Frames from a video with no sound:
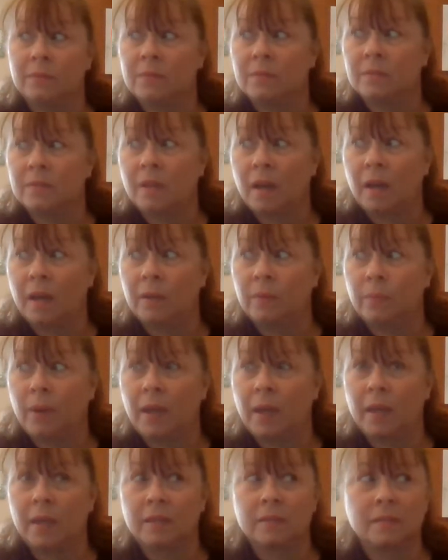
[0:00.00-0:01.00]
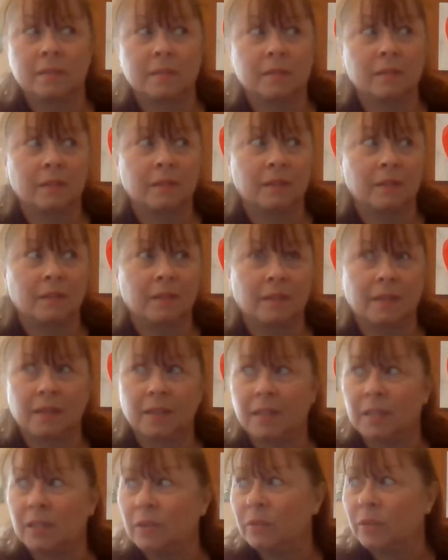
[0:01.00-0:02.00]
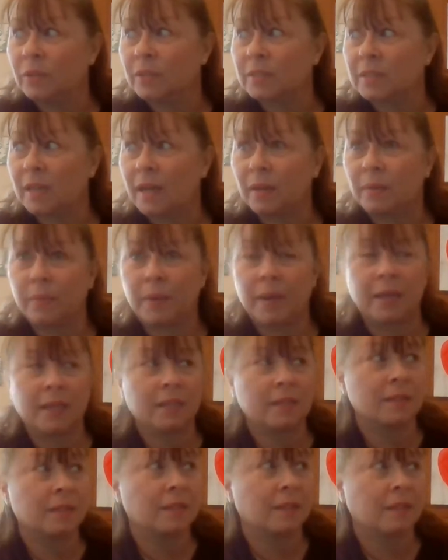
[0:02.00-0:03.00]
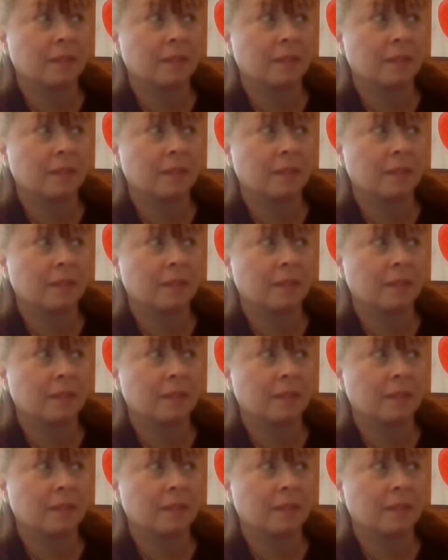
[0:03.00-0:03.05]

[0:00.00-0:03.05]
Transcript: sideways. Can you look sideways?